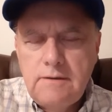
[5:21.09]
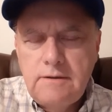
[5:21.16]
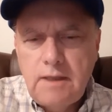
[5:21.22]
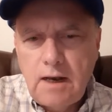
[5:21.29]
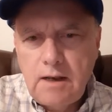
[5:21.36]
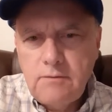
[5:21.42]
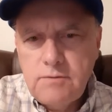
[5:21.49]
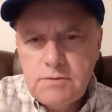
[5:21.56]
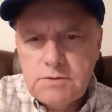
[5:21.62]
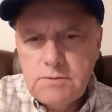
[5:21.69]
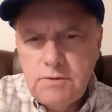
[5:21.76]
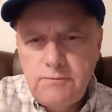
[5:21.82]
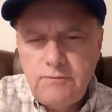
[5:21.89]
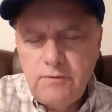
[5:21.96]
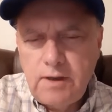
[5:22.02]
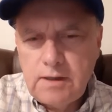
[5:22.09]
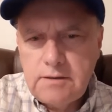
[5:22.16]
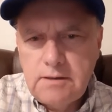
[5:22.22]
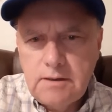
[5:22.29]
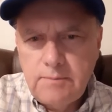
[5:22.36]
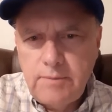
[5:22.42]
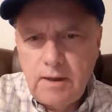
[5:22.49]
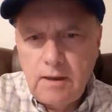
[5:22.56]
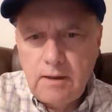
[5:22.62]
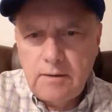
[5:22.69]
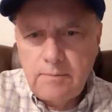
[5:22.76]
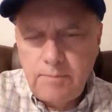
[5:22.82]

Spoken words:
that I was reflecting about